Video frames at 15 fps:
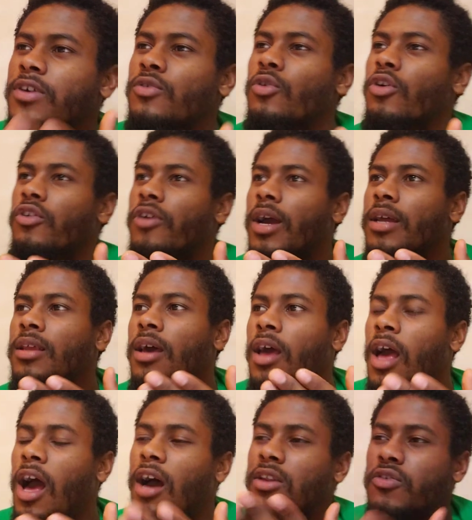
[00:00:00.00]
in God, right,
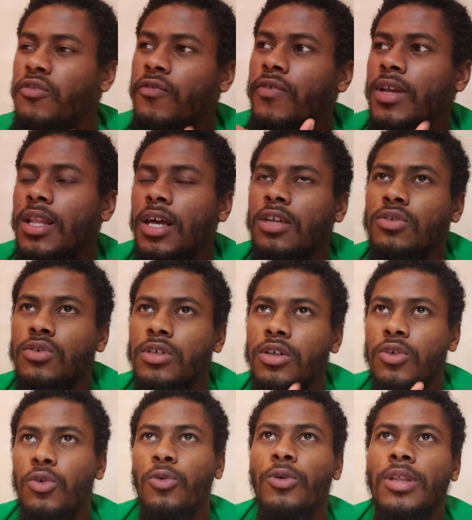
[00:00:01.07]
and you feel that you
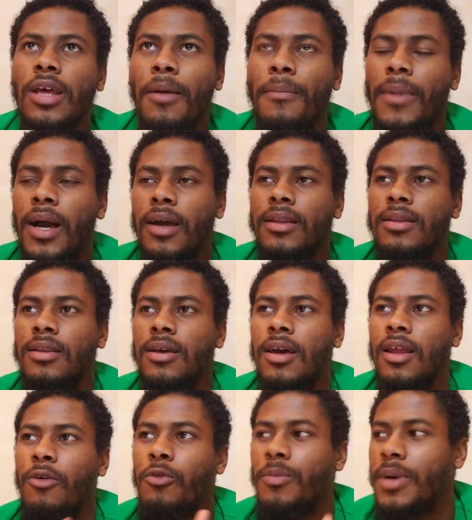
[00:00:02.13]
could go with a man
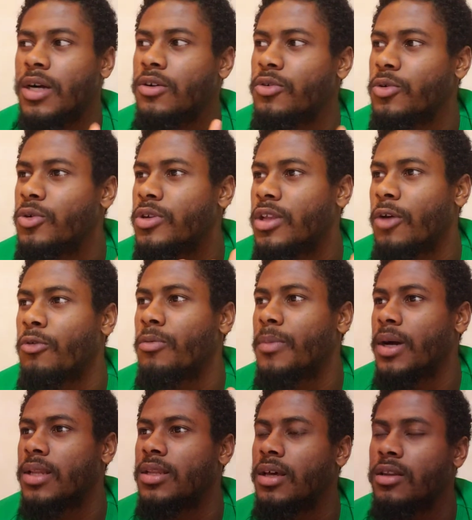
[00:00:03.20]
and a woman could go with a
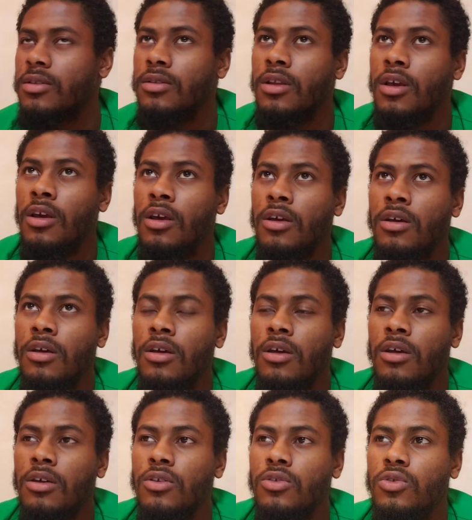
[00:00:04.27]
woman, then
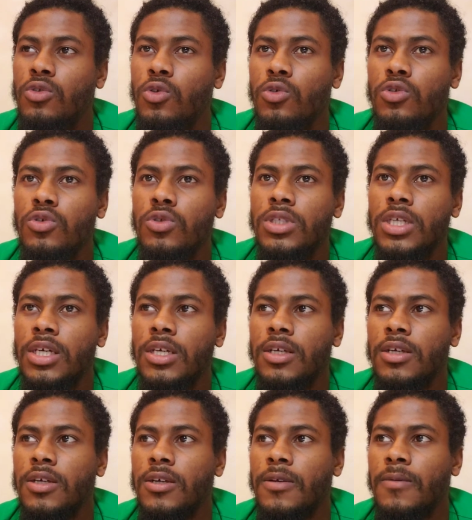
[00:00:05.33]
don't you think
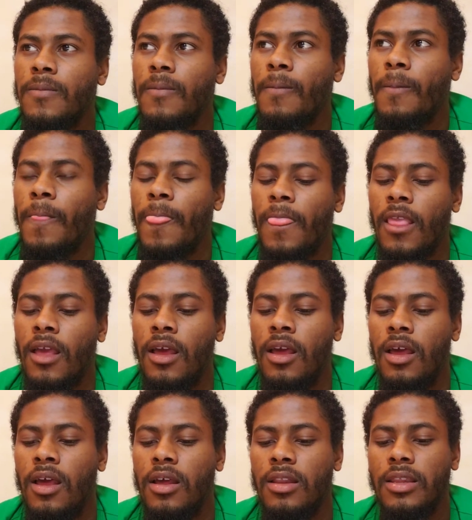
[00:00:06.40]

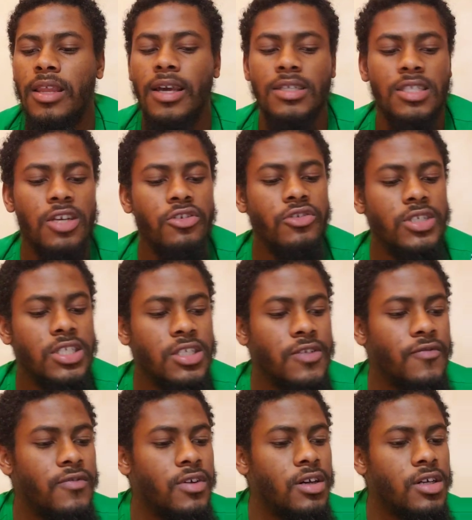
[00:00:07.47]
there's a reason
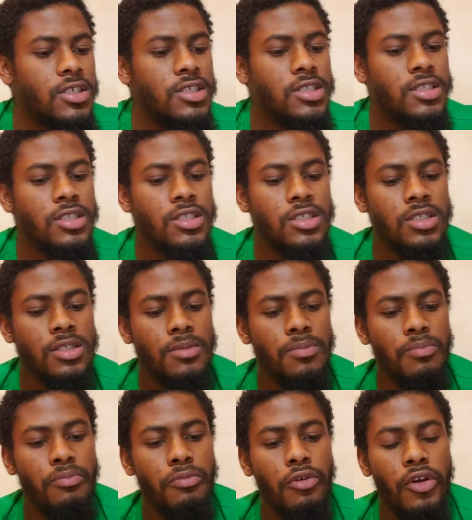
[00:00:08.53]
for us
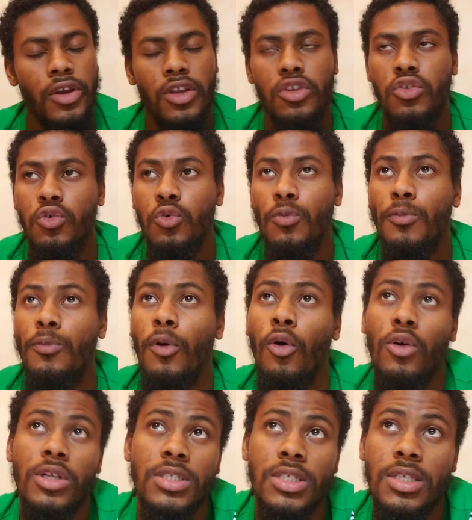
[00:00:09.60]
bringing
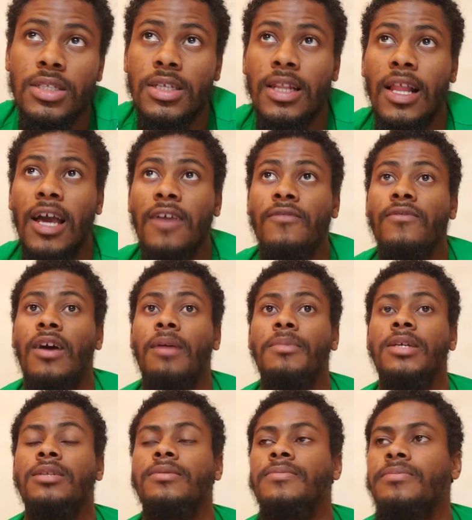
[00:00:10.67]
newborns into life? I
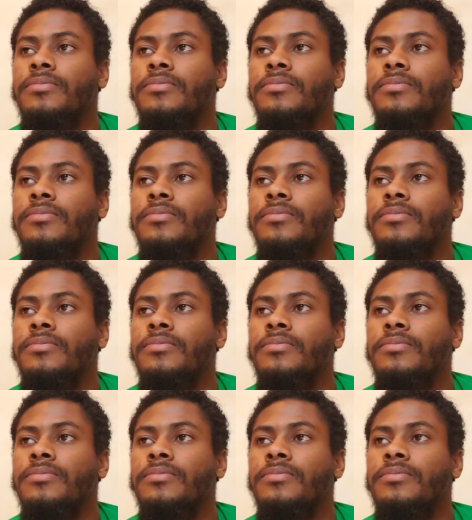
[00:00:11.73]
mean,